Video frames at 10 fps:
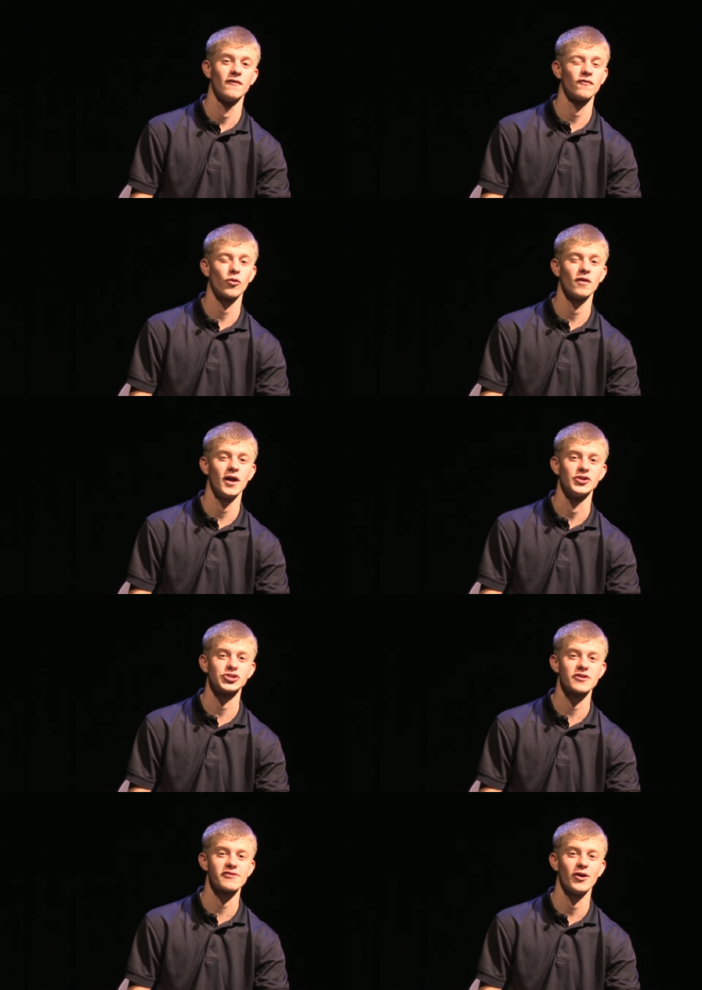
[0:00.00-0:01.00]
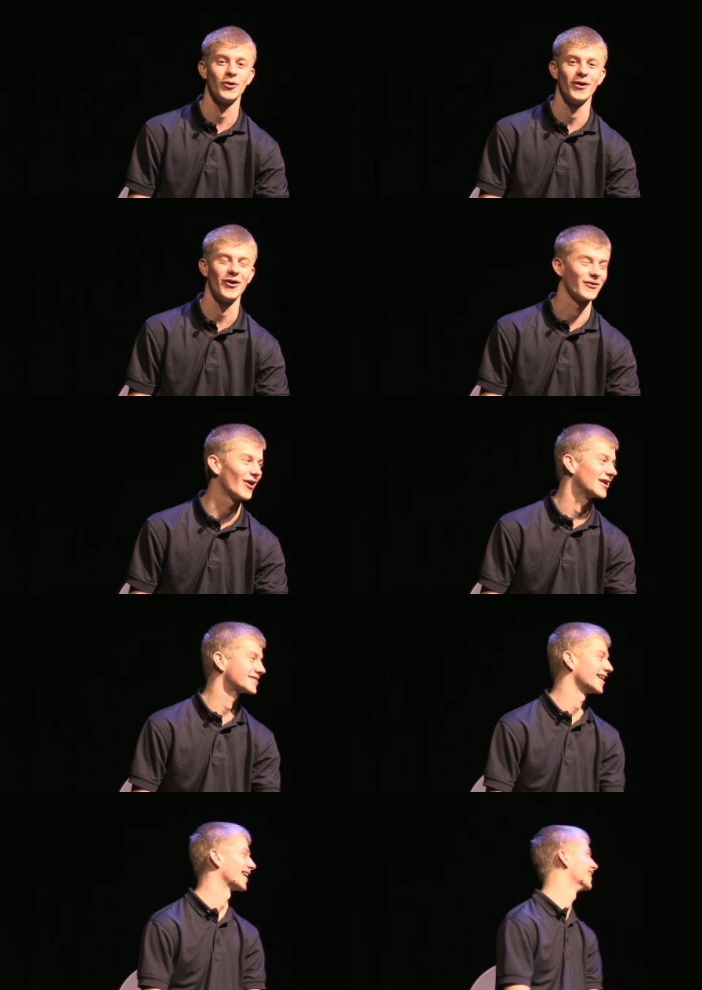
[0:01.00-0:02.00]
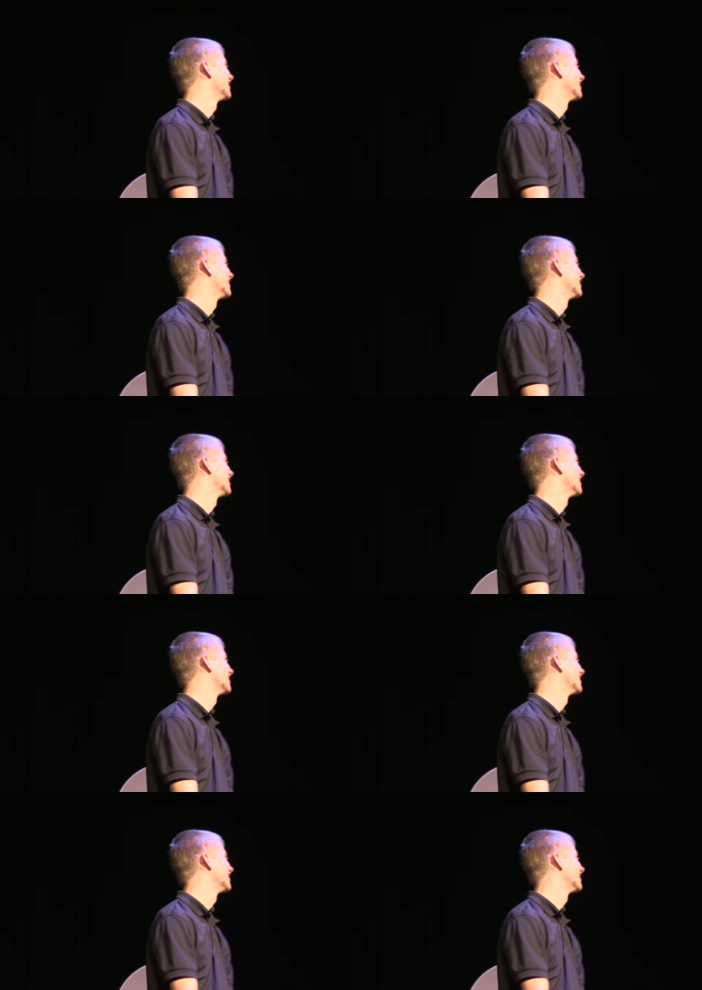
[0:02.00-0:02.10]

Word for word: for lunch, so, oh gosh, dang